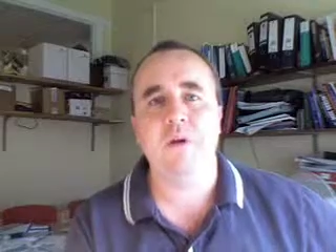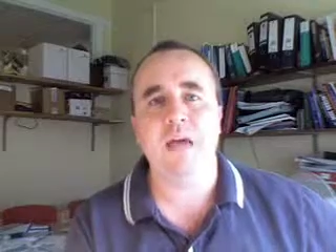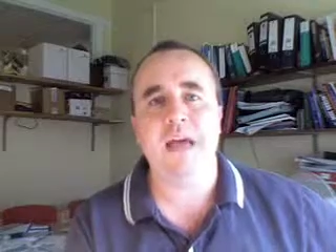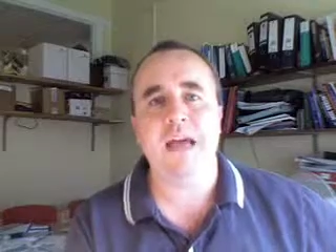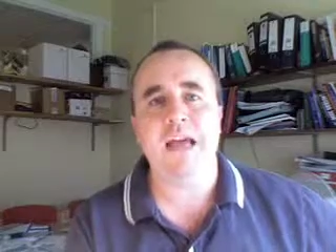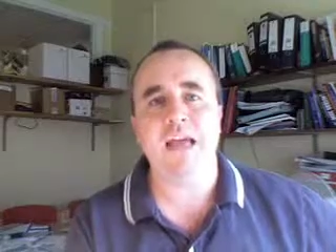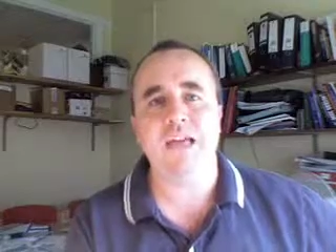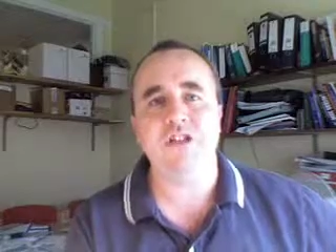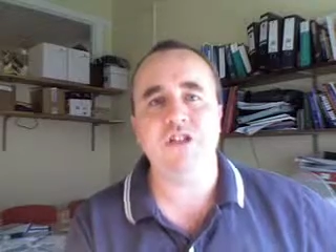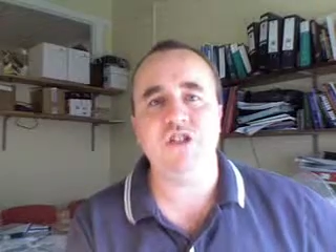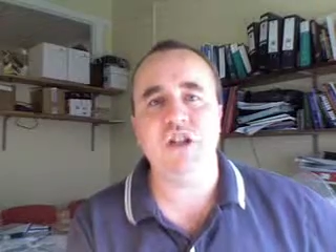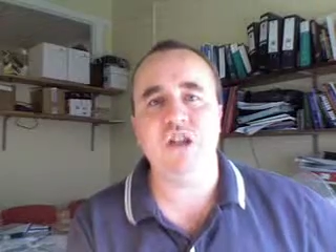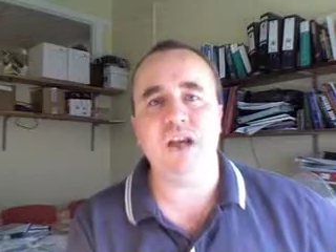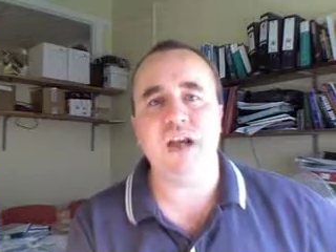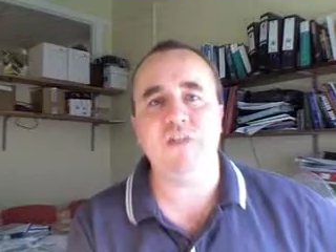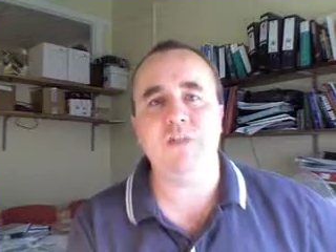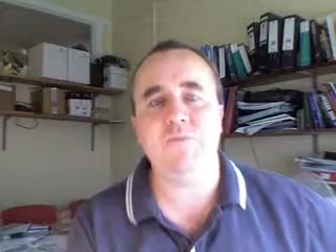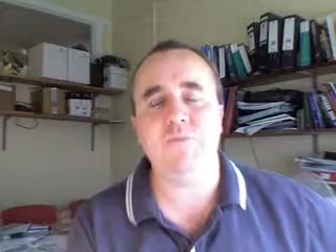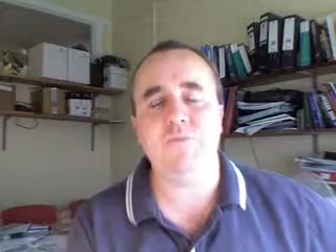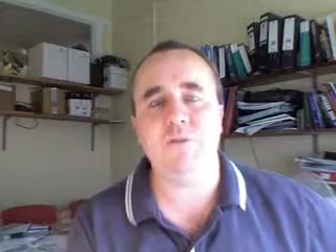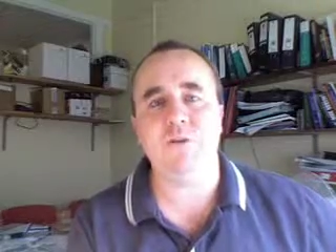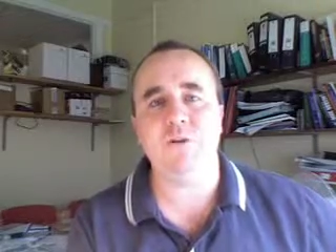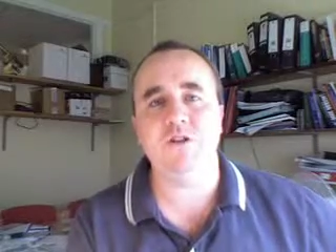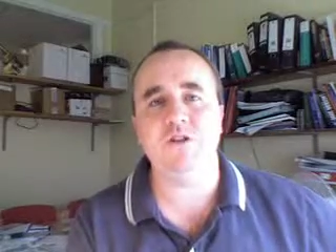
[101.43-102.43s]

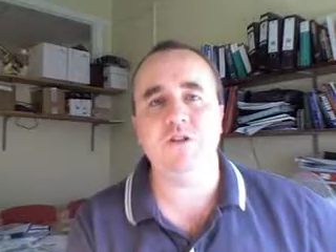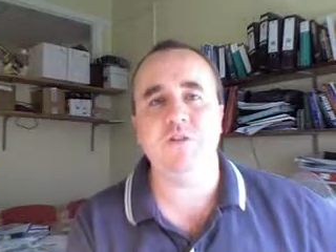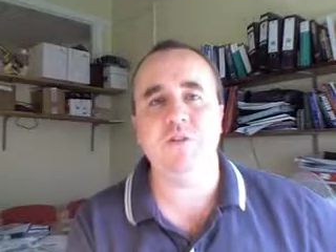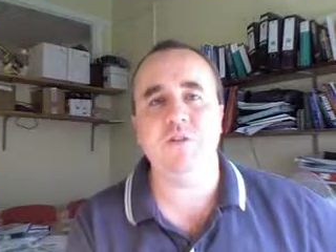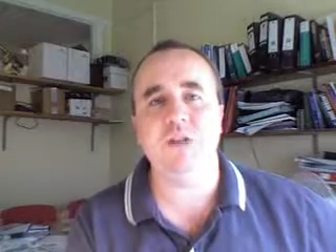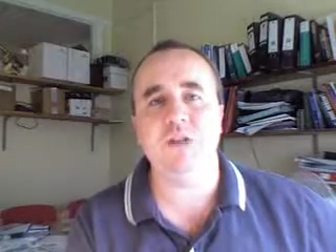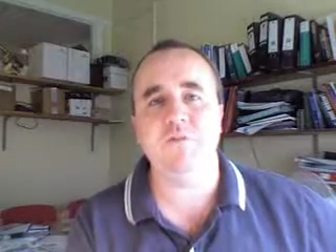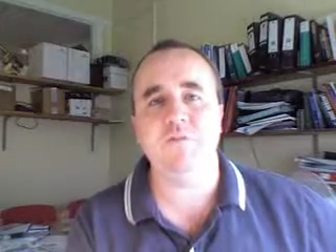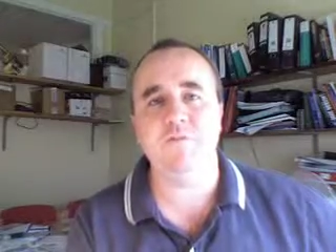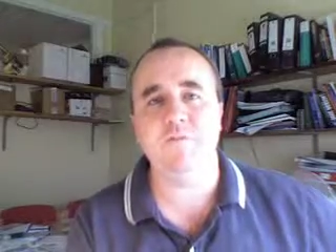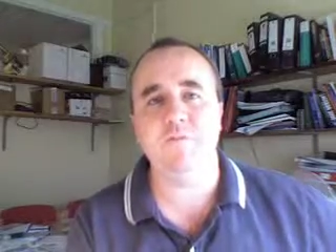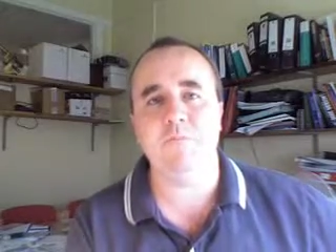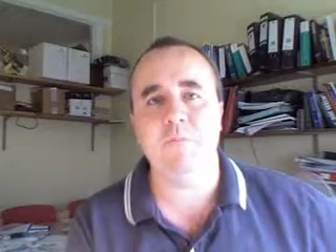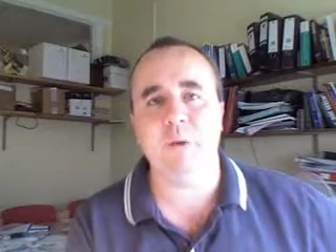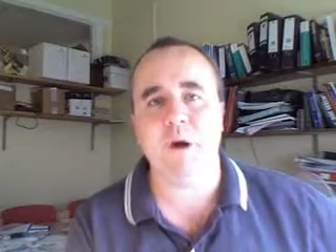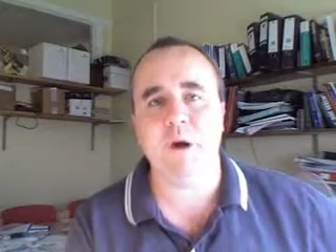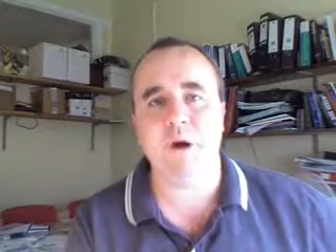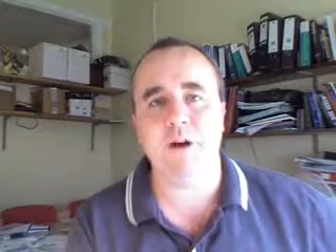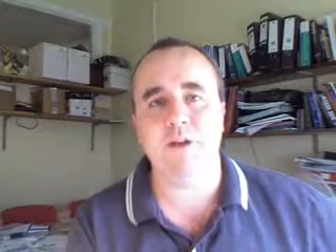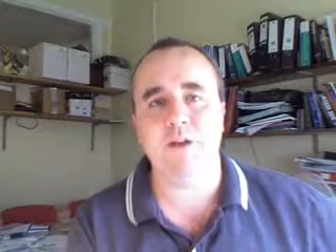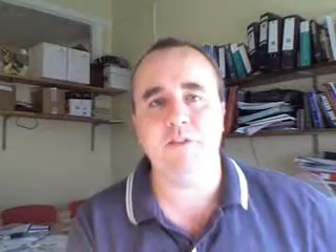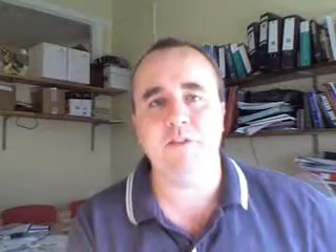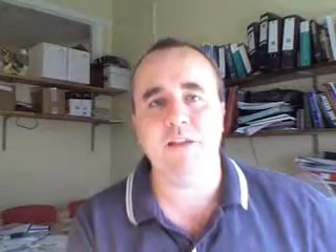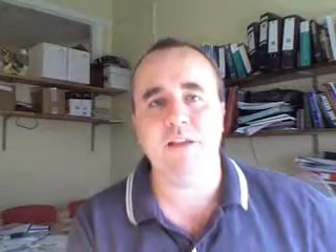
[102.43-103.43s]
HF, which is given
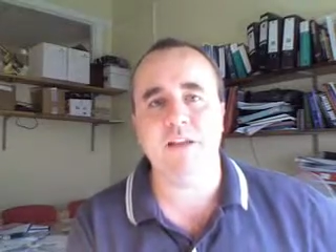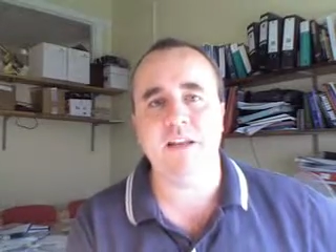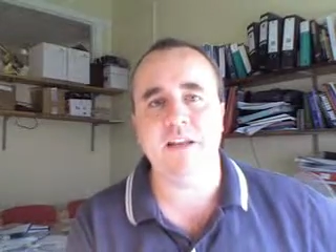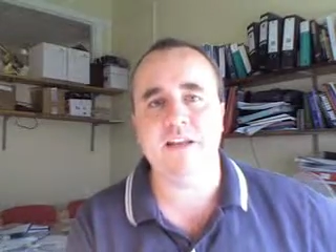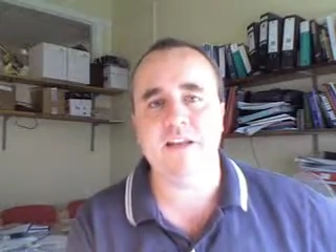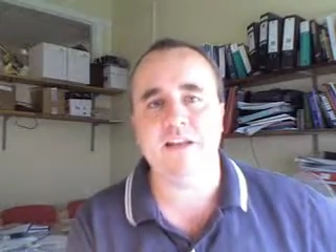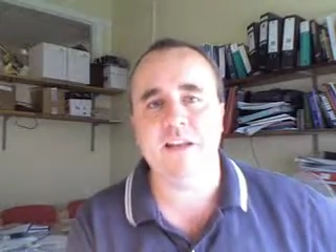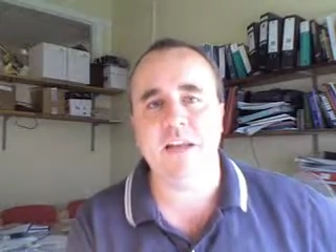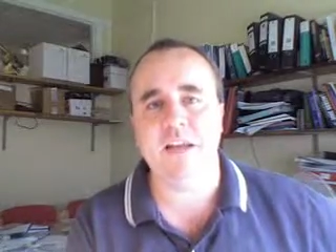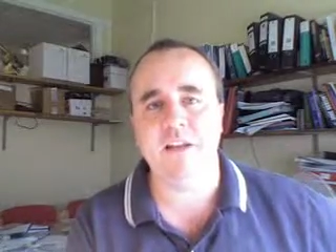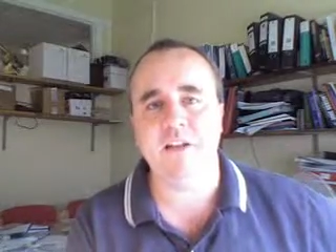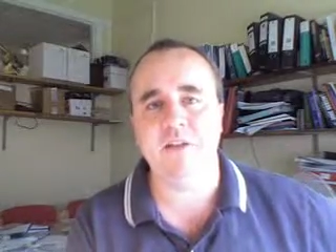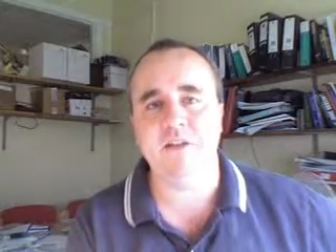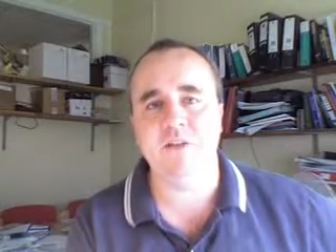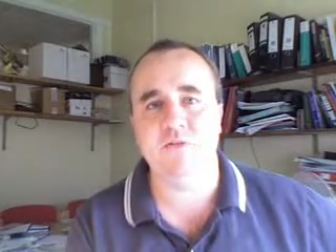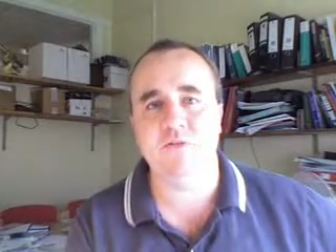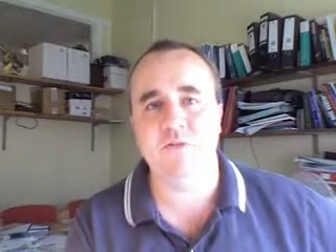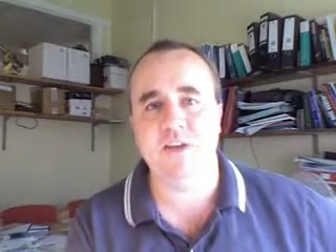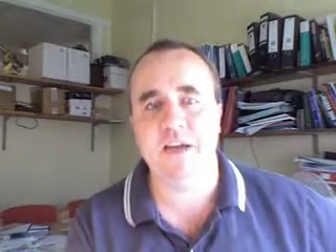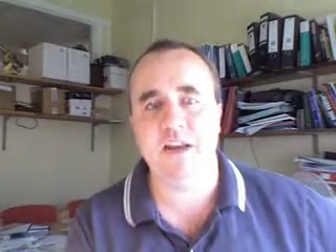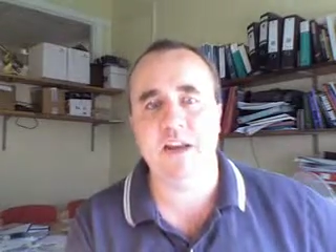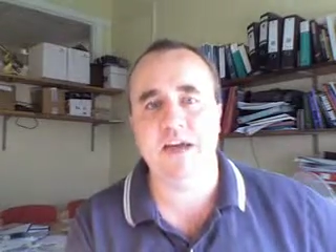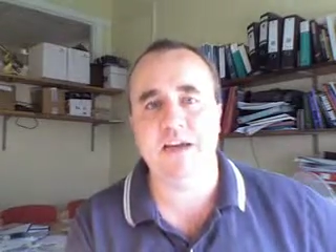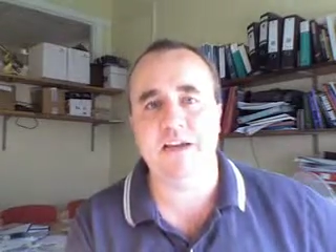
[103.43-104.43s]
by the kinetic energy of
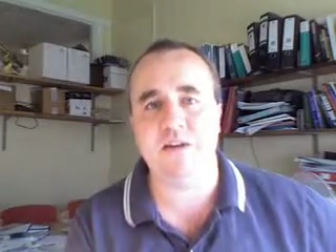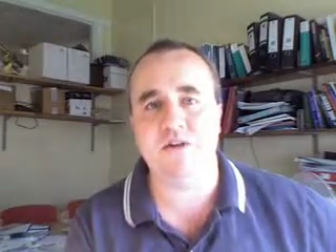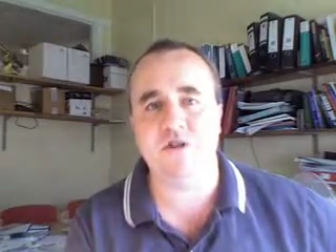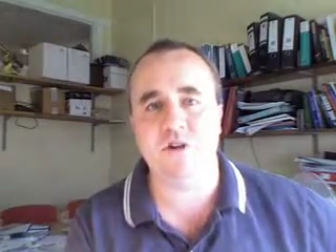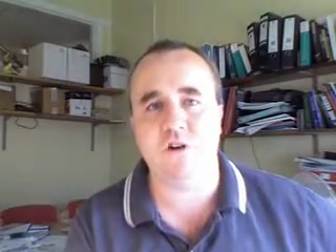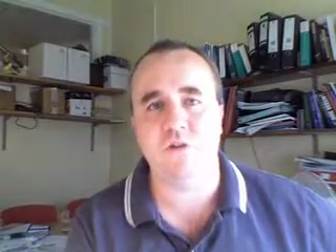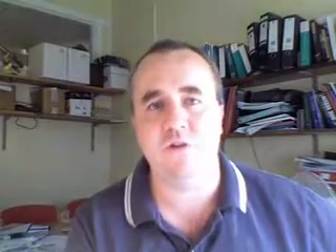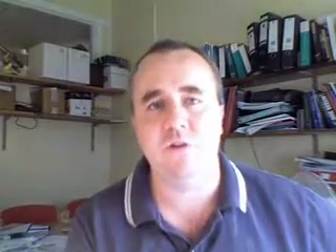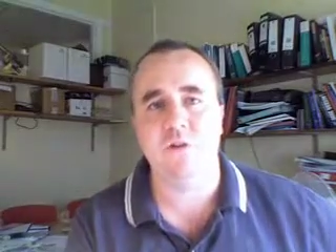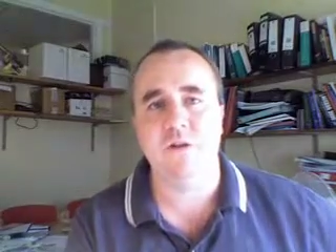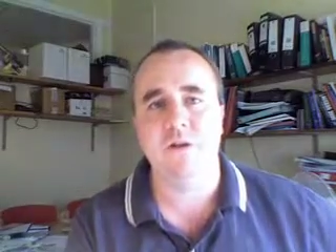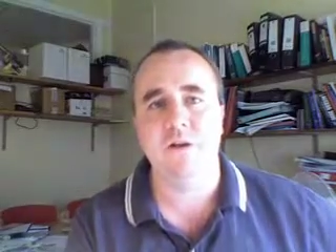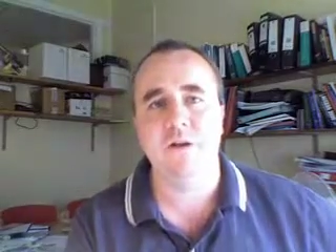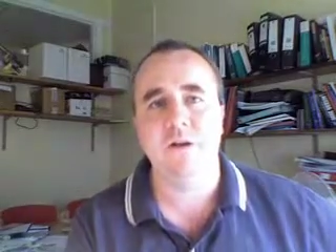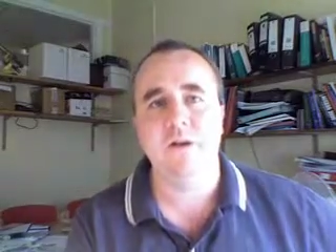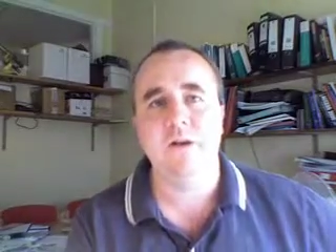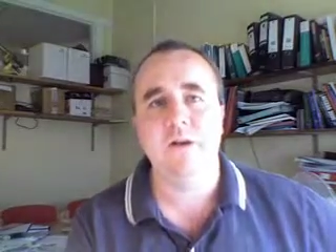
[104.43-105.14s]
the electron.